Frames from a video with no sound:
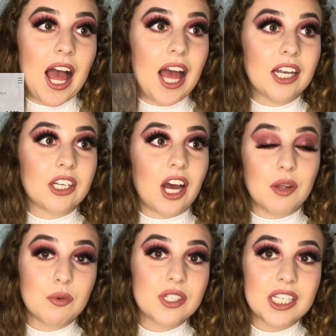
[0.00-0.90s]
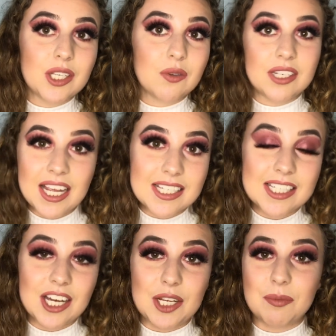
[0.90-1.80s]
and I will see you
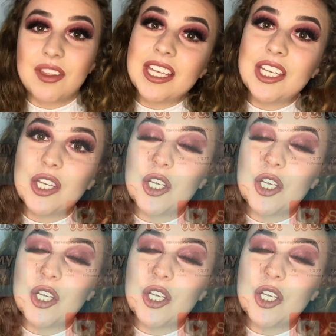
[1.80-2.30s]
next time. Thank